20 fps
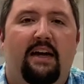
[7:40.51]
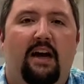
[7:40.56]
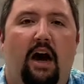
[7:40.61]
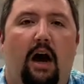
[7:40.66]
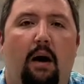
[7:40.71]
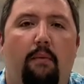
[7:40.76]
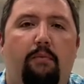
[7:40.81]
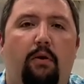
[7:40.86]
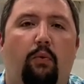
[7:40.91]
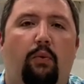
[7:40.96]

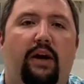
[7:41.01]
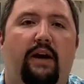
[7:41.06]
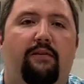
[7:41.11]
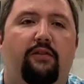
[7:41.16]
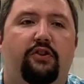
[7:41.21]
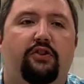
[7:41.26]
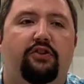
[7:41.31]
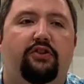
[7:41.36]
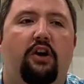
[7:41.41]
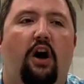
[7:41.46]
Uh, but
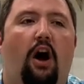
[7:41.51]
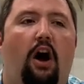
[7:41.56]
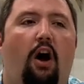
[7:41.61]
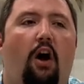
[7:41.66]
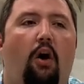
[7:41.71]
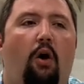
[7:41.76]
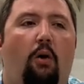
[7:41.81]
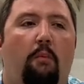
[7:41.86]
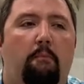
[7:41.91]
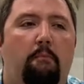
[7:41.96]
whenever
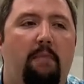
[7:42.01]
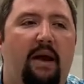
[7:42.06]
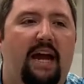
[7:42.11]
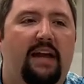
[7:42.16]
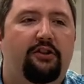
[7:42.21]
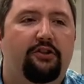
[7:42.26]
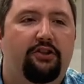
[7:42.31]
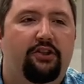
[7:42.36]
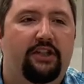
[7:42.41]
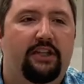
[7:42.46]
Saul
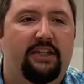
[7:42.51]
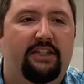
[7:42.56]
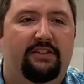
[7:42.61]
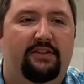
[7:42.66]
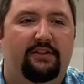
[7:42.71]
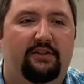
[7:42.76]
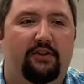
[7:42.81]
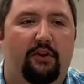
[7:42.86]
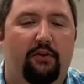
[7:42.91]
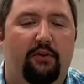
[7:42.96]
met
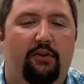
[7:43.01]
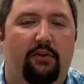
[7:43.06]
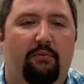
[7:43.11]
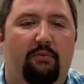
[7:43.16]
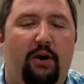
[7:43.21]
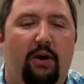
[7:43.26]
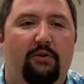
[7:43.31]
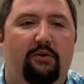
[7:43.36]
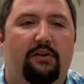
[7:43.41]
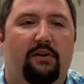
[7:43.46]
Jesus on the
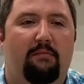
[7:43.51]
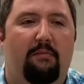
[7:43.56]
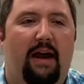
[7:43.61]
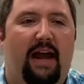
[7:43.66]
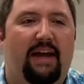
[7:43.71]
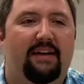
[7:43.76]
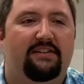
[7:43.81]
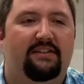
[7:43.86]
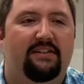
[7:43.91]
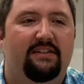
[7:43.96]
road to
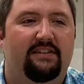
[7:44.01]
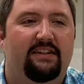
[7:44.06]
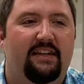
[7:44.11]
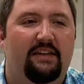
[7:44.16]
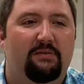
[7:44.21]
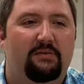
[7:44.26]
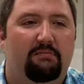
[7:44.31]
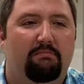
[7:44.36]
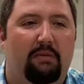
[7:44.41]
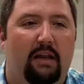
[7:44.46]
Damascus and
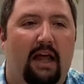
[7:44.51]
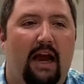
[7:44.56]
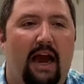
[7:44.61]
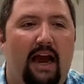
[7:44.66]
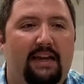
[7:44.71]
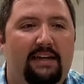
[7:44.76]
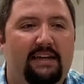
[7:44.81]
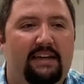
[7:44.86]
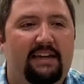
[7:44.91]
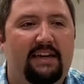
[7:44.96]
he was
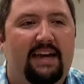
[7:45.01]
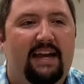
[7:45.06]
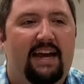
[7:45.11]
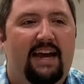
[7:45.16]
blinded,